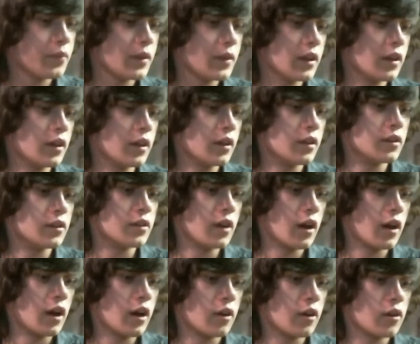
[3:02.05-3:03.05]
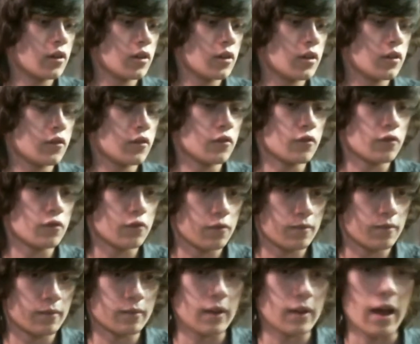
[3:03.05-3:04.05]
is
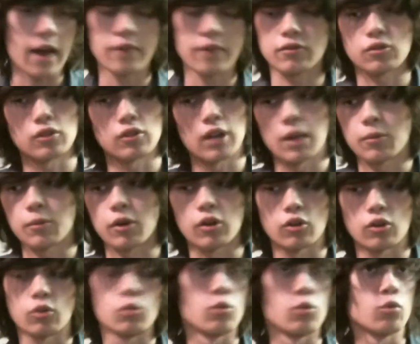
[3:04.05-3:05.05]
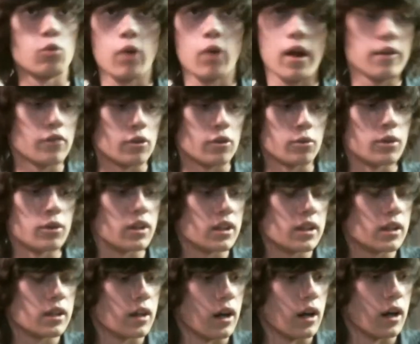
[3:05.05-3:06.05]
after a hammer on, or wherever
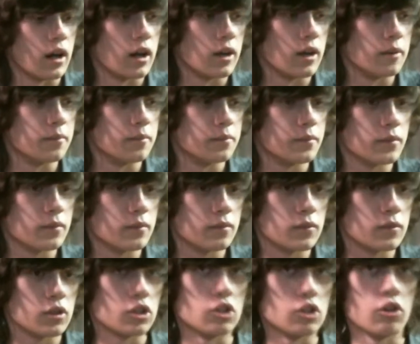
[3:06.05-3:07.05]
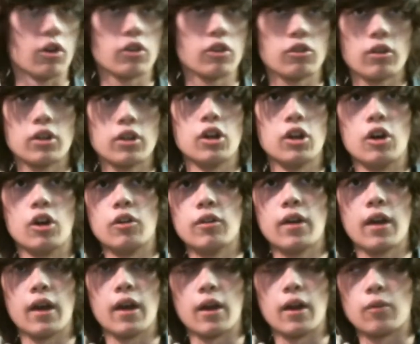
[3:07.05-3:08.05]
really. You're on a note,
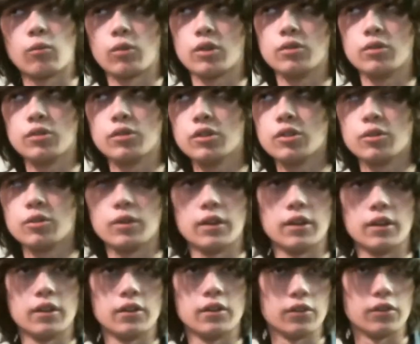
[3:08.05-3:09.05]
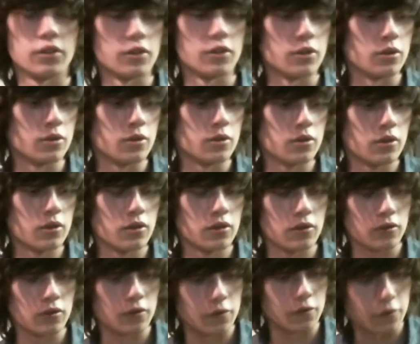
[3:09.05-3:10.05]
and what you do is you
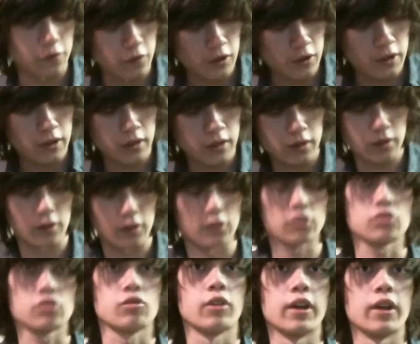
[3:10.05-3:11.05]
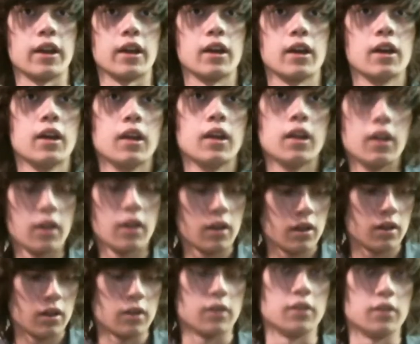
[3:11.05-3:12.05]
flick the string
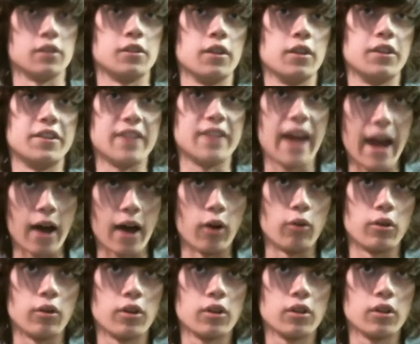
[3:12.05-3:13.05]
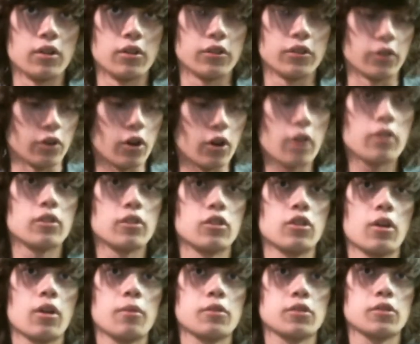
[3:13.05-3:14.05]
down. So you're
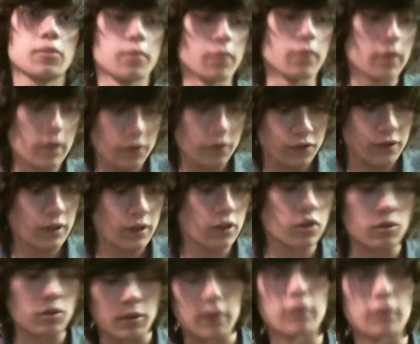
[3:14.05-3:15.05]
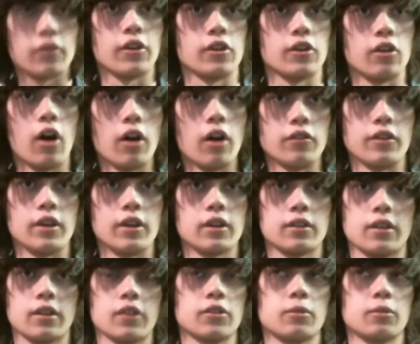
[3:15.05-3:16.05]
not just lifting your ring finger off it, because
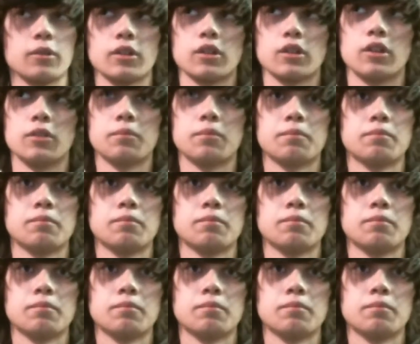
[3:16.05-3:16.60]
that's not really gonna,